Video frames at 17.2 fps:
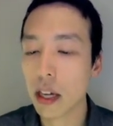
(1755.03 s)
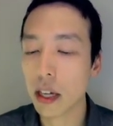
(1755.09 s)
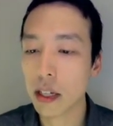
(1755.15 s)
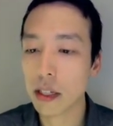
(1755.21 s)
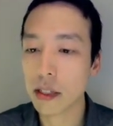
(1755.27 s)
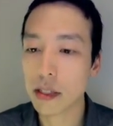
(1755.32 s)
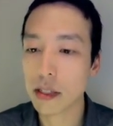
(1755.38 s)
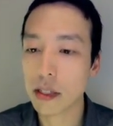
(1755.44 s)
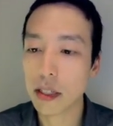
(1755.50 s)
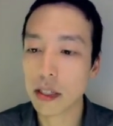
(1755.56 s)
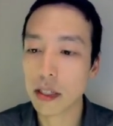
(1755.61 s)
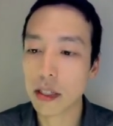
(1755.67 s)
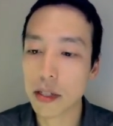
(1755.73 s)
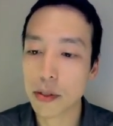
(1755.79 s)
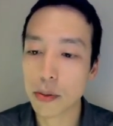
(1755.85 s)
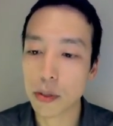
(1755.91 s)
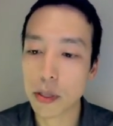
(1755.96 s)
And
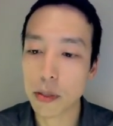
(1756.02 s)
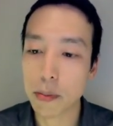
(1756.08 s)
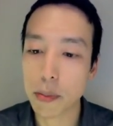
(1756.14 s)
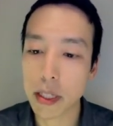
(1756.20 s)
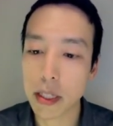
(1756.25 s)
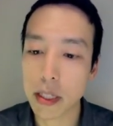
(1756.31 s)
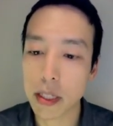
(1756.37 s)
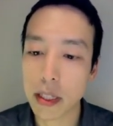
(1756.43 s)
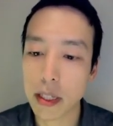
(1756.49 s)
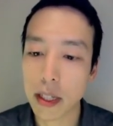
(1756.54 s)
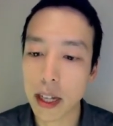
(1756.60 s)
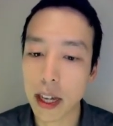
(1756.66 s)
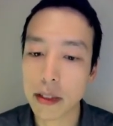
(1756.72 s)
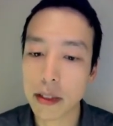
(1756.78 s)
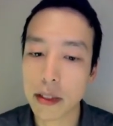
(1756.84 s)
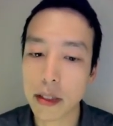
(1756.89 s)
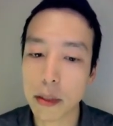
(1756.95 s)
this would be
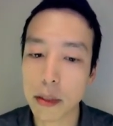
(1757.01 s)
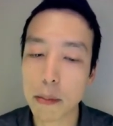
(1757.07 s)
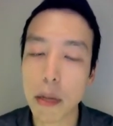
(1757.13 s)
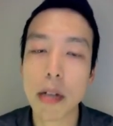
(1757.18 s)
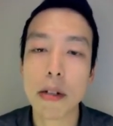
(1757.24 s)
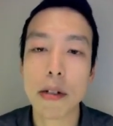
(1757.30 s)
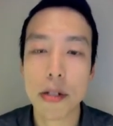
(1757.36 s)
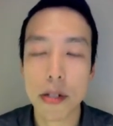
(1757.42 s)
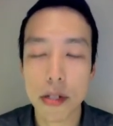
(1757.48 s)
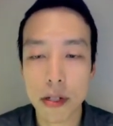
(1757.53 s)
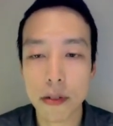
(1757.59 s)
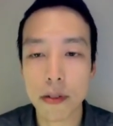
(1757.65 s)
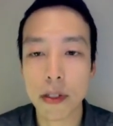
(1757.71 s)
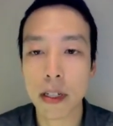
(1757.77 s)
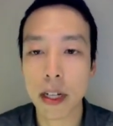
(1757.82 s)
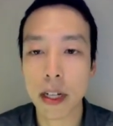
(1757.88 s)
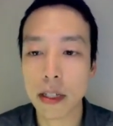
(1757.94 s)
at the moderate to
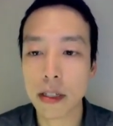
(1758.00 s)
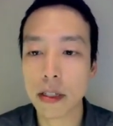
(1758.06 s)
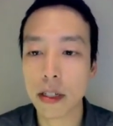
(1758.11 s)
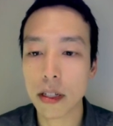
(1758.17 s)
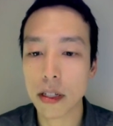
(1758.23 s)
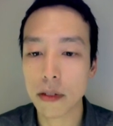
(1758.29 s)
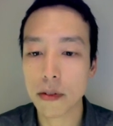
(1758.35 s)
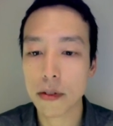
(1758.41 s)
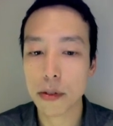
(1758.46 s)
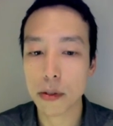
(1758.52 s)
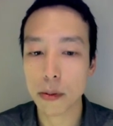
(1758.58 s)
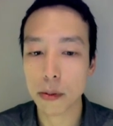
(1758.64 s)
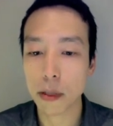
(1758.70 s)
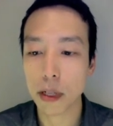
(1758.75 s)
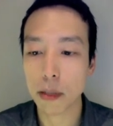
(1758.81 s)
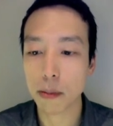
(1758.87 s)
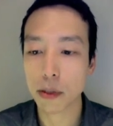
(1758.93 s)
severe end of
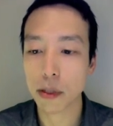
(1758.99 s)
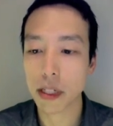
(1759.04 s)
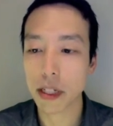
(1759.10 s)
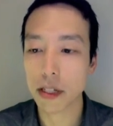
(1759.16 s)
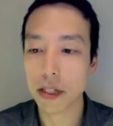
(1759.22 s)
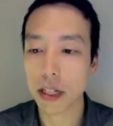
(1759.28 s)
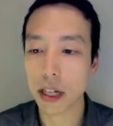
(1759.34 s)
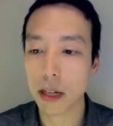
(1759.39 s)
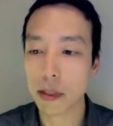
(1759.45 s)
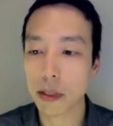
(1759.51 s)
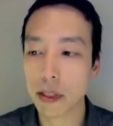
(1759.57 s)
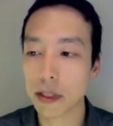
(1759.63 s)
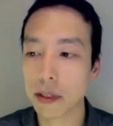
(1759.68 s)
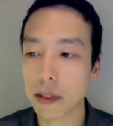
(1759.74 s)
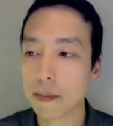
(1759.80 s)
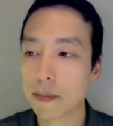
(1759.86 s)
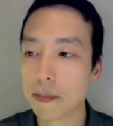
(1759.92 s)
cerebral amyloid
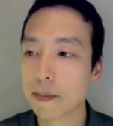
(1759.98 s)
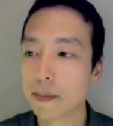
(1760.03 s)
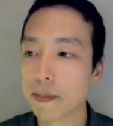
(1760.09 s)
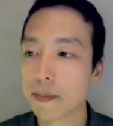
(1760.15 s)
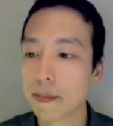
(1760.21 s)
angiopathy.